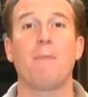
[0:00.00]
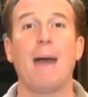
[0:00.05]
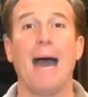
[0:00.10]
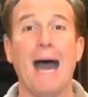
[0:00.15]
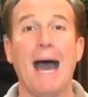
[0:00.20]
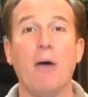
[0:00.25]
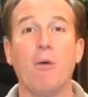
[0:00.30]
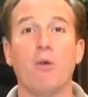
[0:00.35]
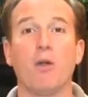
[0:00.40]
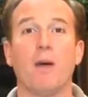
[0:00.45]

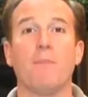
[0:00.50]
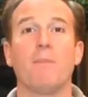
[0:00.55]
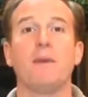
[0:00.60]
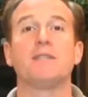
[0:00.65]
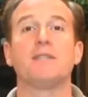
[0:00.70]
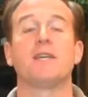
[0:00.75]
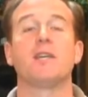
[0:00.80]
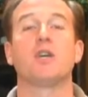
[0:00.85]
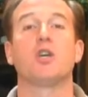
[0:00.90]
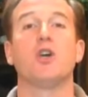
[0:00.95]
PowerUp
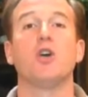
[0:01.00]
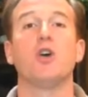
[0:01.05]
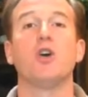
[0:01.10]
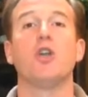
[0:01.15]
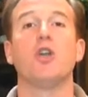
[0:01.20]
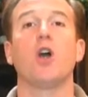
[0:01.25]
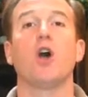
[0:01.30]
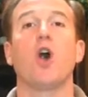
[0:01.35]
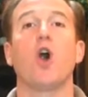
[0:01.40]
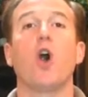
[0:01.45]
is a
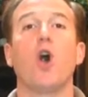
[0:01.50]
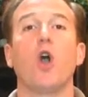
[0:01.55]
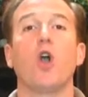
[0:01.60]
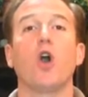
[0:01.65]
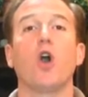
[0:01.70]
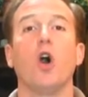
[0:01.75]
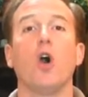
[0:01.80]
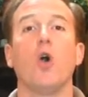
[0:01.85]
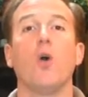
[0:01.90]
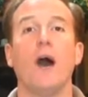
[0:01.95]
good
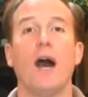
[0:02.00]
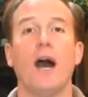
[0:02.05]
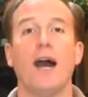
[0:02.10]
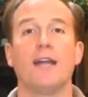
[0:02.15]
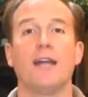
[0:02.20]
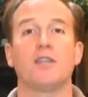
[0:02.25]
ROI.